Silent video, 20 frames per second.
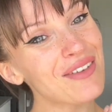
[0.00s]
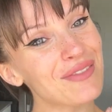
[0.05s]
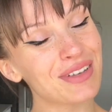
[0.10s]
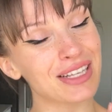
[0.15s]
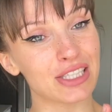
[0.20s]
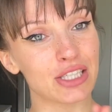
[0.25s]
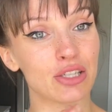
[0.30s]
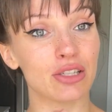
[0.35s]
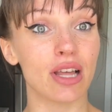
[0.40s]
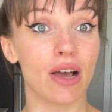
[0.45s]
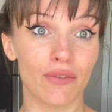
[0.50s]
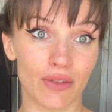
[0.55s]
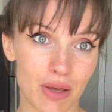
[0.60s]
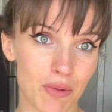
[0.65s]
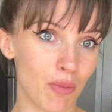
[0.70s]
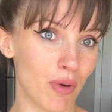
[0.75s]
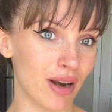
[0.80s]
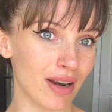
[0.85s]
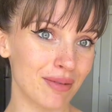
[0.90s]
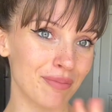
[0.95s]
because you definitely
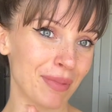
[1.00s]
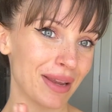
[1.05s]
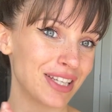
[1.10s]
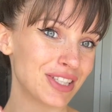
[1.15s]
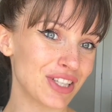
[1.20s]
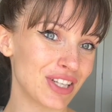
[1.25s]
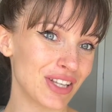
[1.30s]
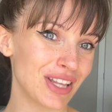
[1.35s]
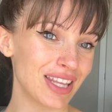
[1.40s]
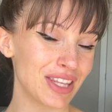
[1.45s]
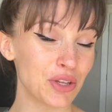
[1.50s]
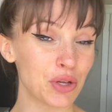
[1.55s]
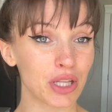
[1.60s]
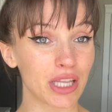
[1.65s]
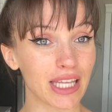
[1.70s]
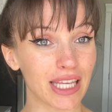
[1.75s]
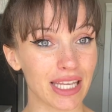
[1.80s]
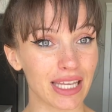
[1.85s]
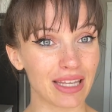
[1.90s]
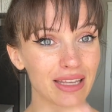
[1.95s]
want to make sure that you
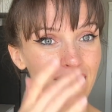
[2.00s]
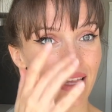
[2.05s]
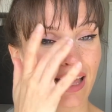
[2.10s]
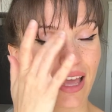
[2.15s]
clean it